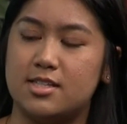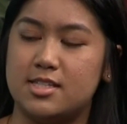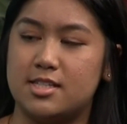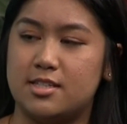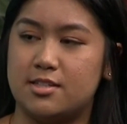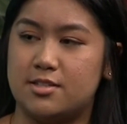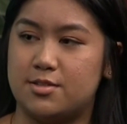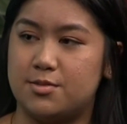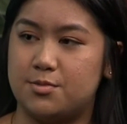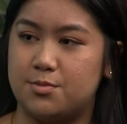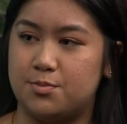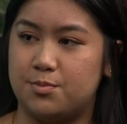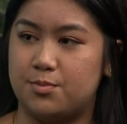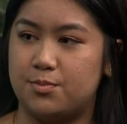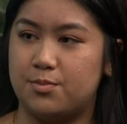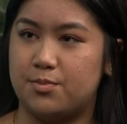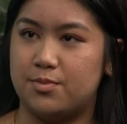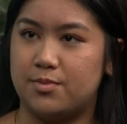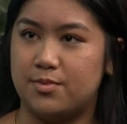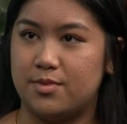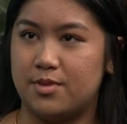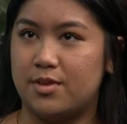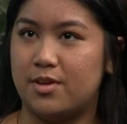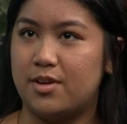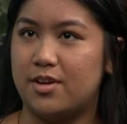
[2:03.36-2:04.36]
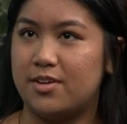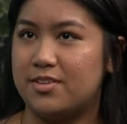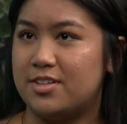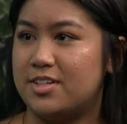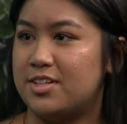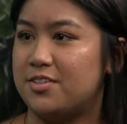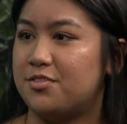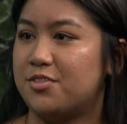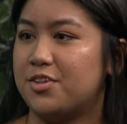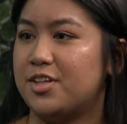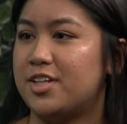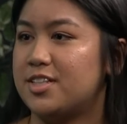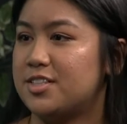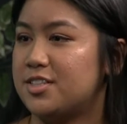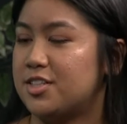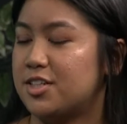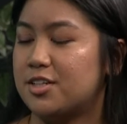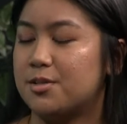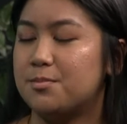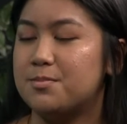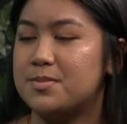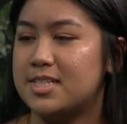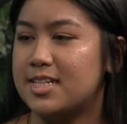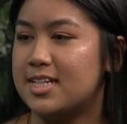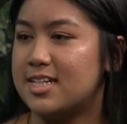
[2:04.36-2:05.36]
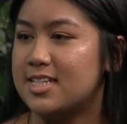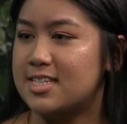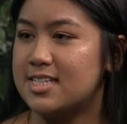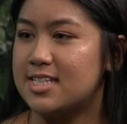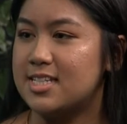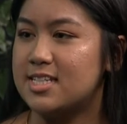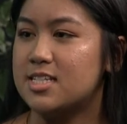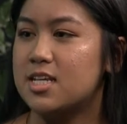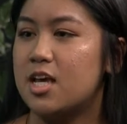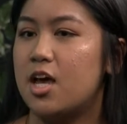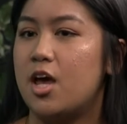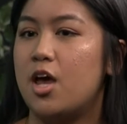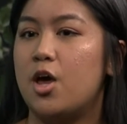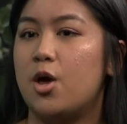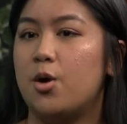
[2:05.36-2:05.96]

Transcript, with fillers: since different circumstances,